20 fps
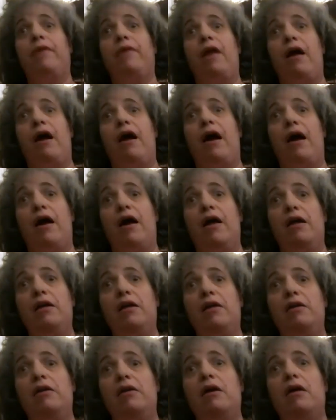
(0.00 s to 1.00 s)

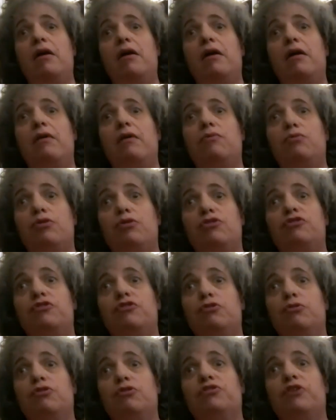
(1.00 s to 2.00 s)
I was
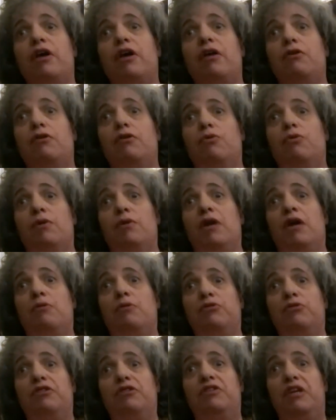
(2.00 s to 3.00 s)
suicidal when I
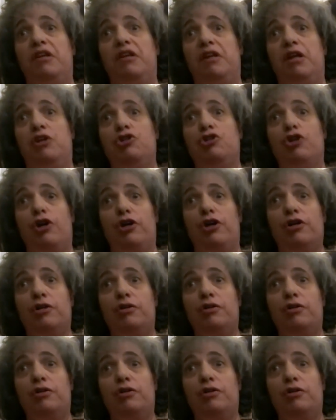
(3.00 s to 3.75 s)
was a teenager,